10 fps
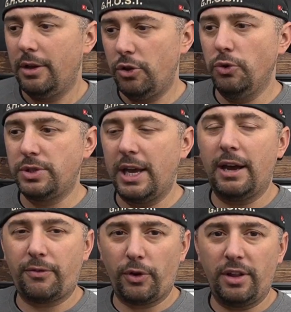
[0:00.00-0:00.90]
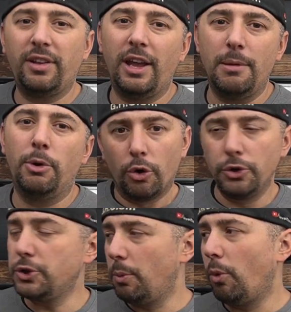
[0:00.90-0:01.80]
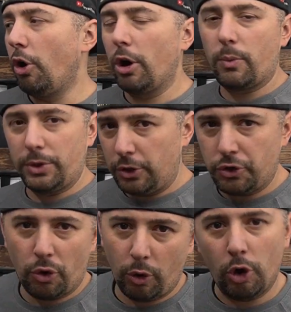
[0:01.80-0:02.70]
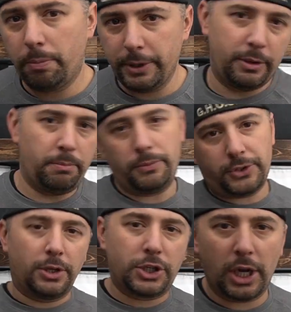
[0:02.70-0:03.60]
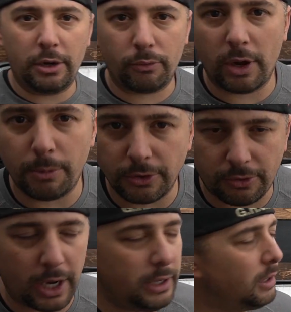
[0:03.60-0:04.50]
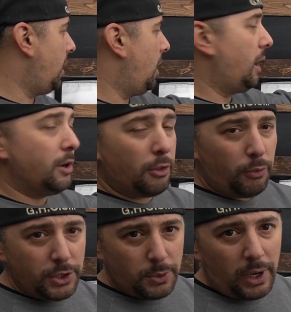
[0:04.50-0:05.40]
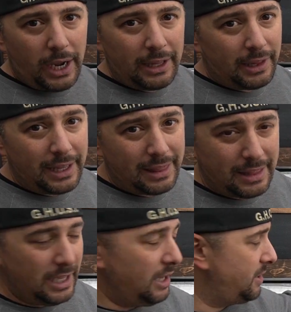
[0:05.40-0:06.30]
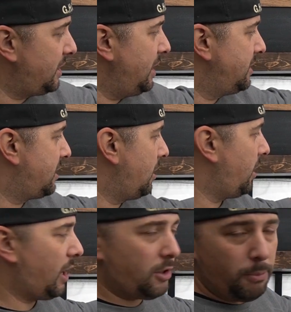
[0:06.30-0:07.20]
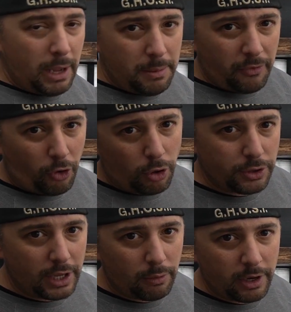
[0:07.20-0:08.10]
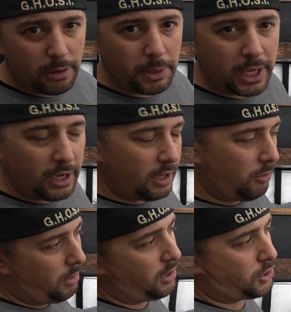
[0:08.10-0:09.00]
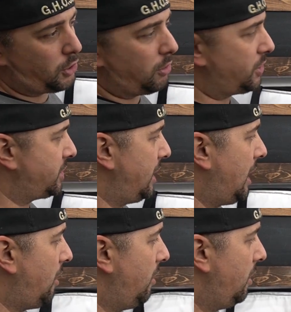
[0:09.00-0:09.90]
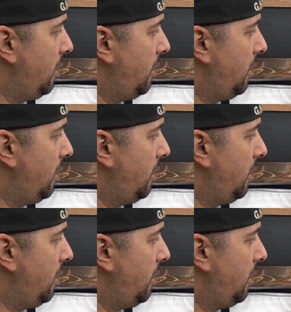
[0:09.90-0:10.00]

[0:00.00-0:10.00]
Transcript: use that for a table or do some work with the door open and sunshine and rainbows, right? Another reason why I like these is you maybe have heard that right in the beginning. You might have just heard it just now.